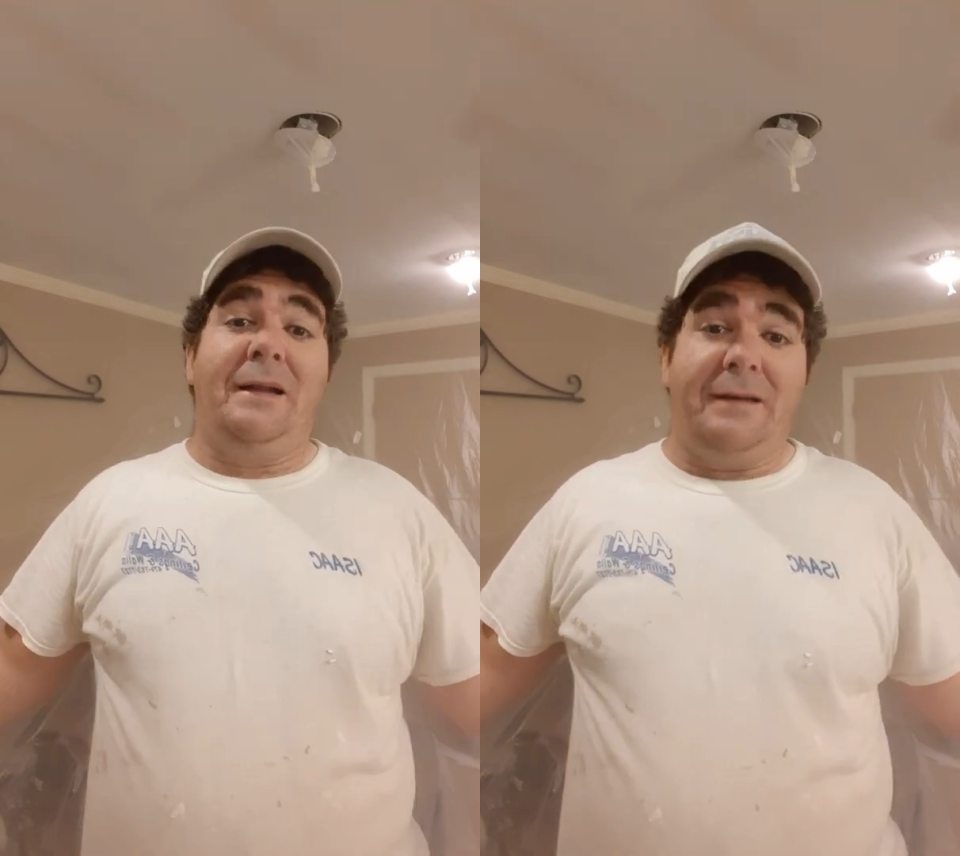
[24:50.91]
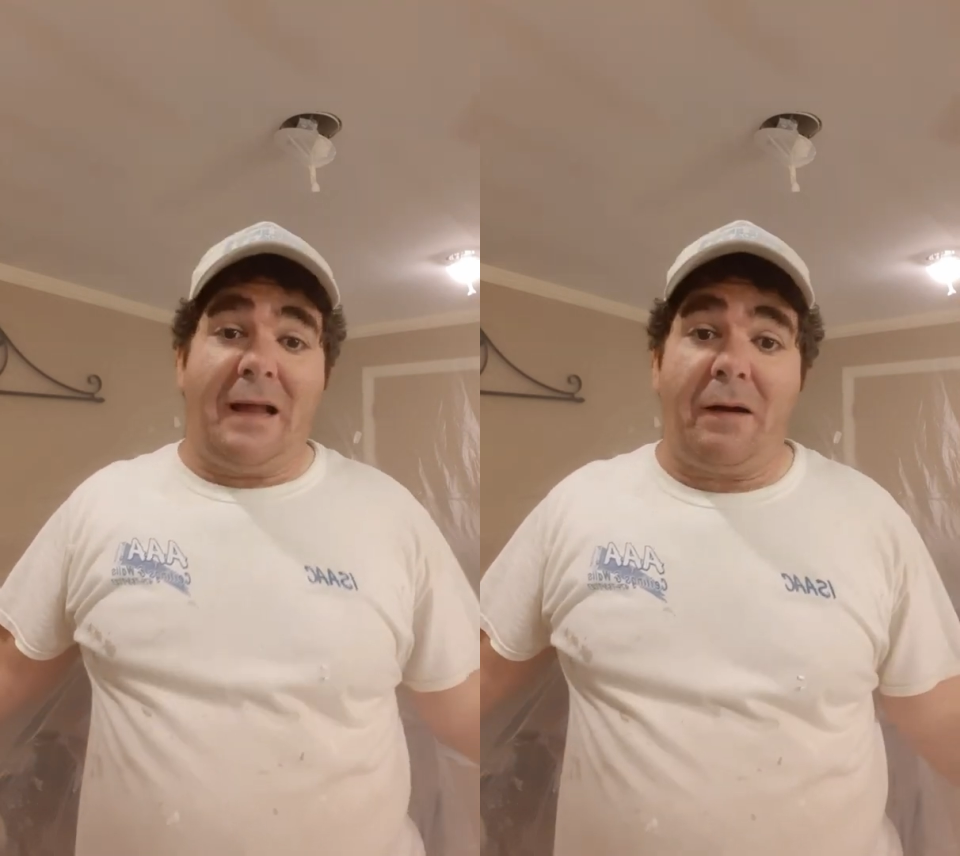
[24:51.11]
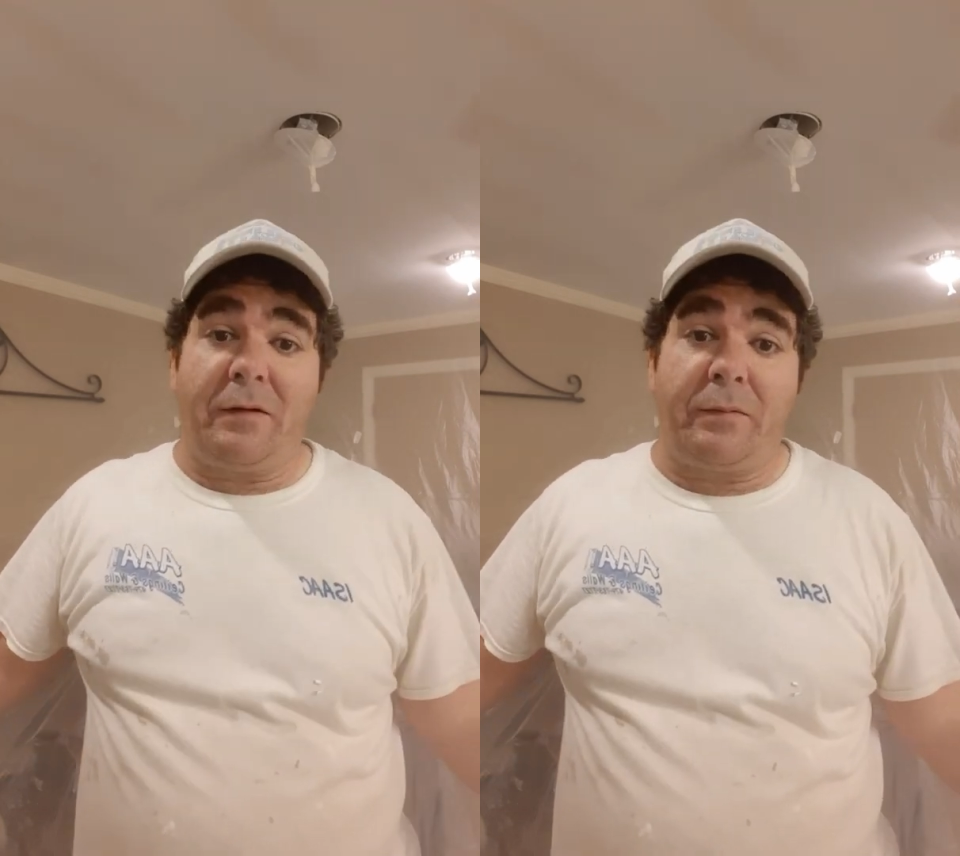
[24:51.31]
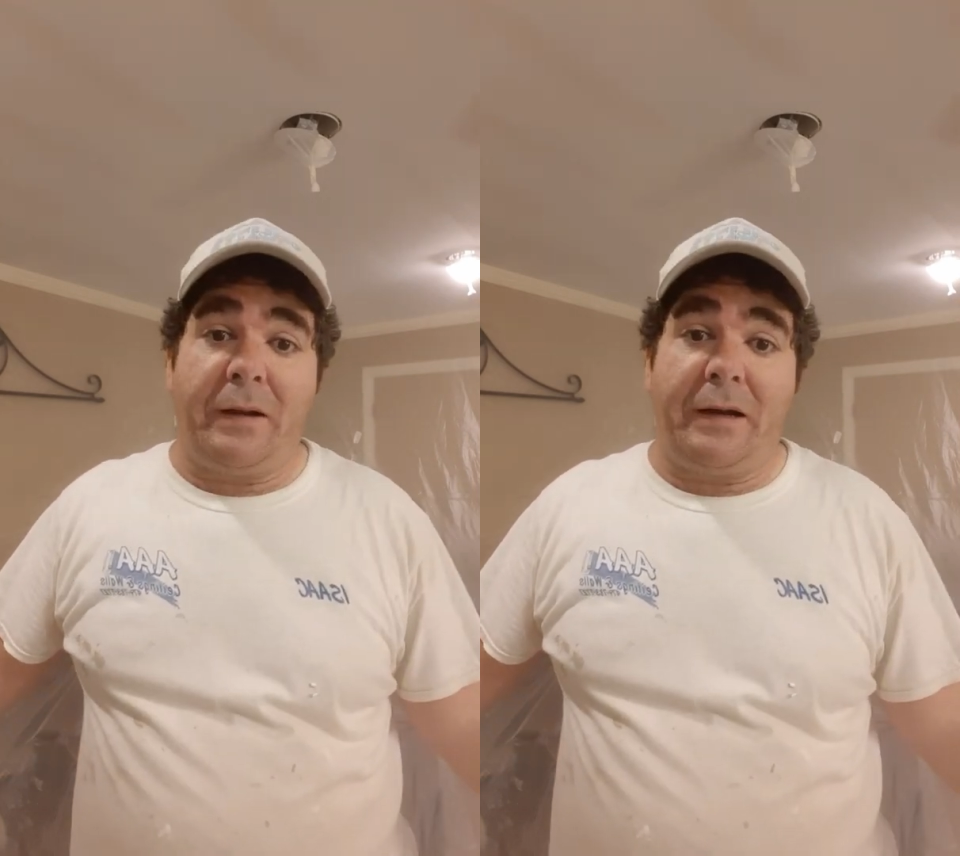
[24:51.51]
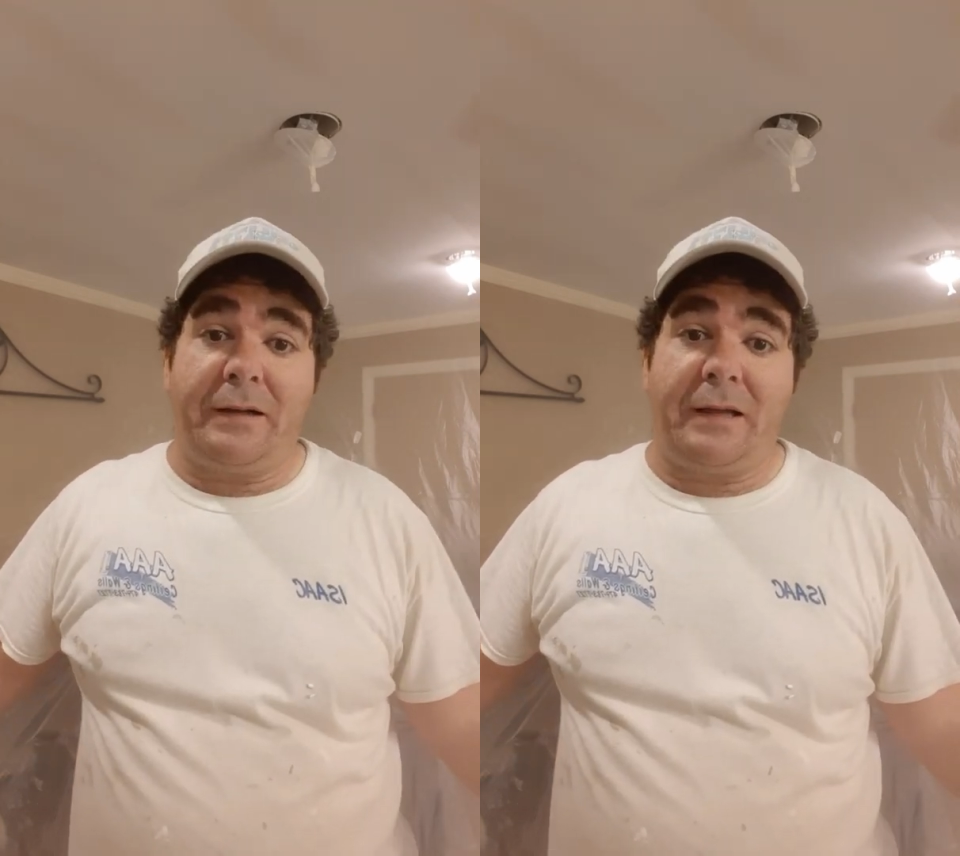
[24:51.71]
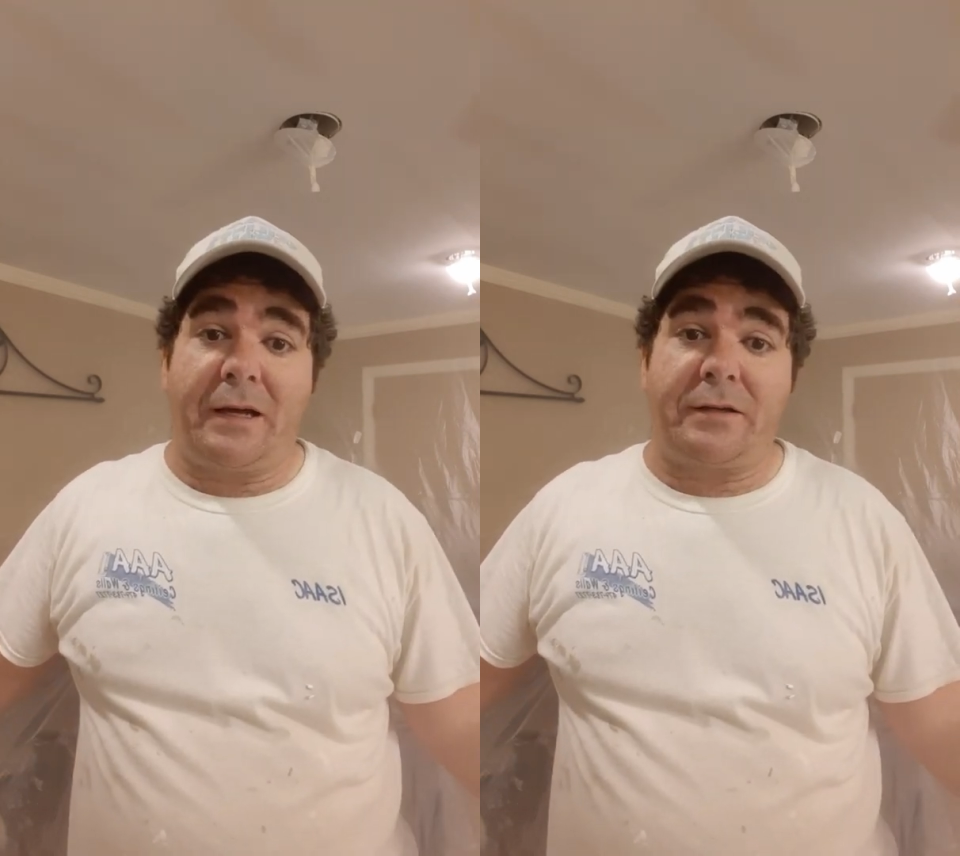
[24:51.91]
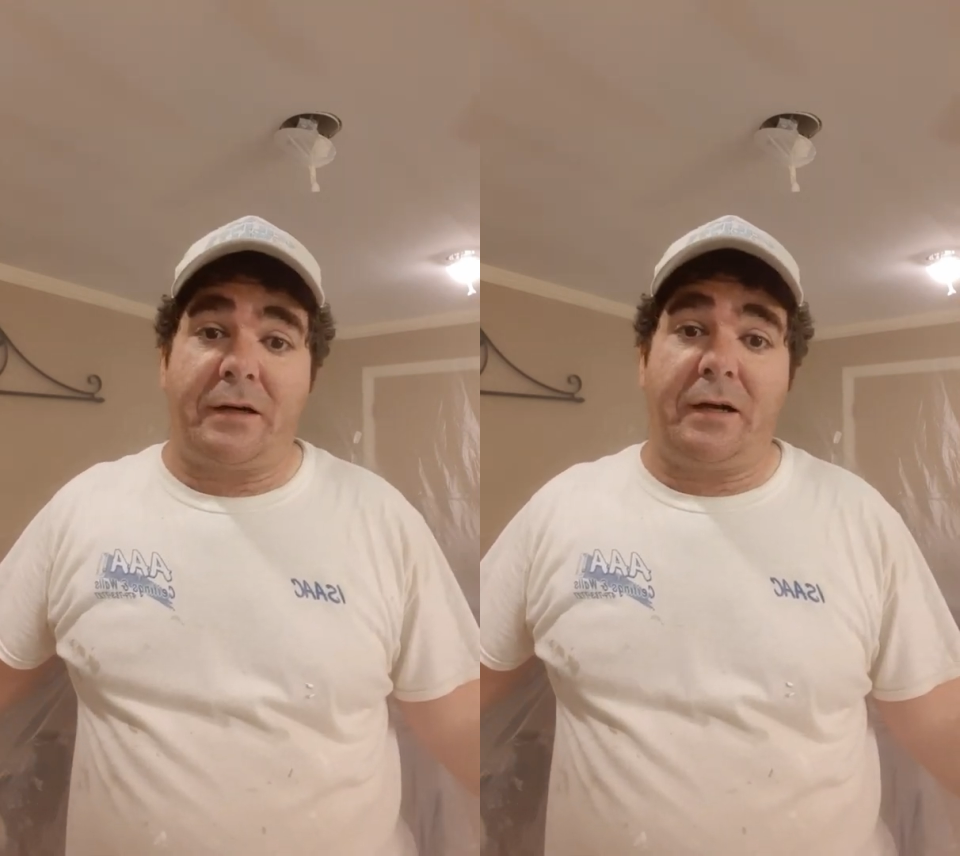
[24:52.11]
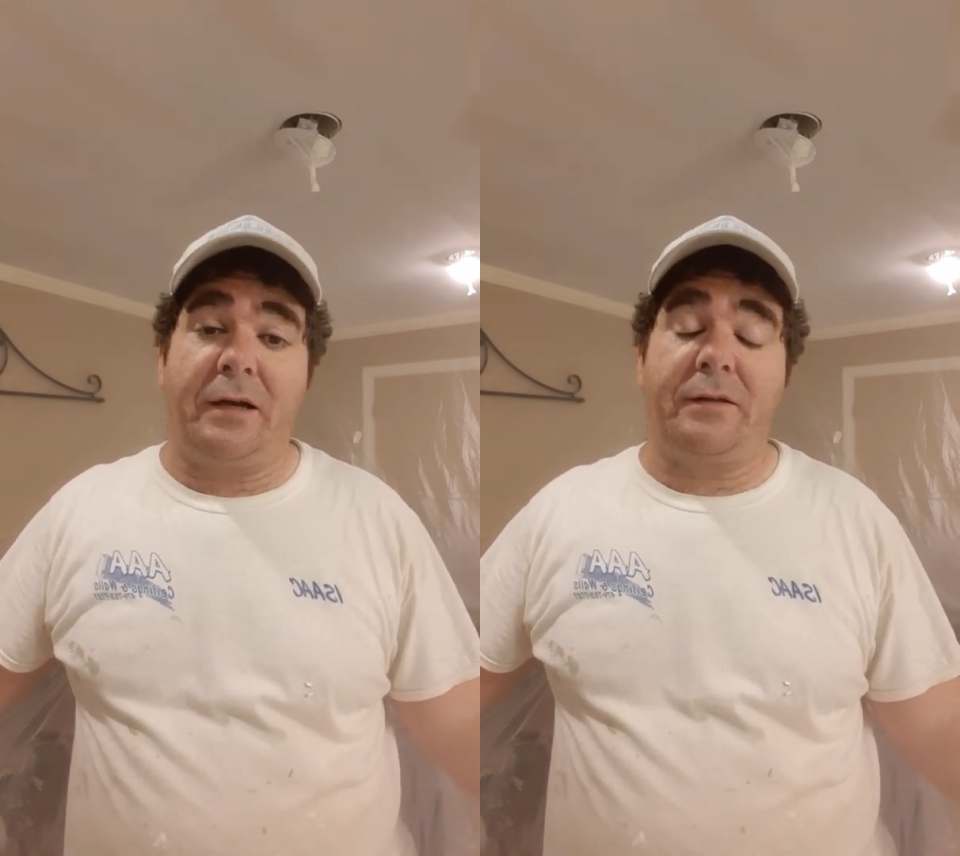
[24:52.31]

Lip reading: Now it's ready to texture.